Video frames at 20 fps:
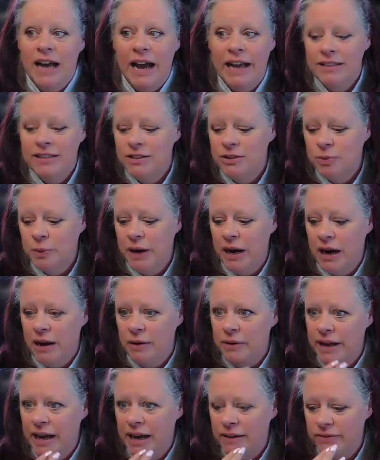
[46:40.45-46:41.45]
I swear I
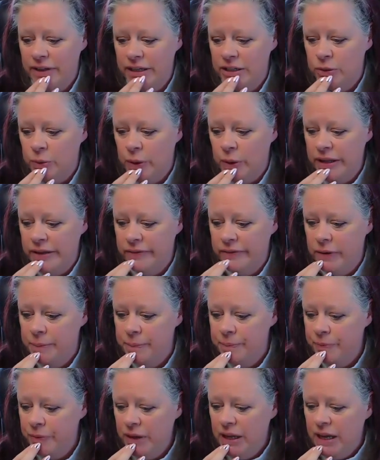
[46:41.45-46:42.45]
would have like 20 of
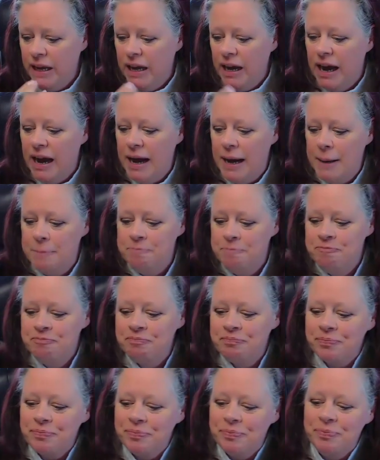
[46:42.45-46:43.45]

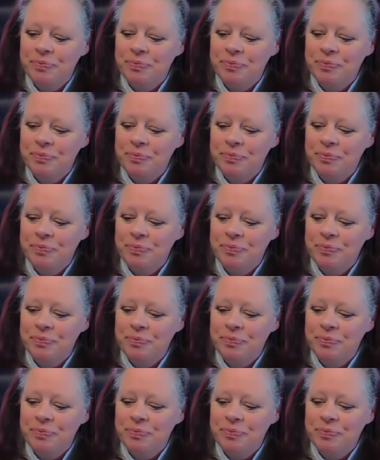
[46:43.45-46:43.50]
them.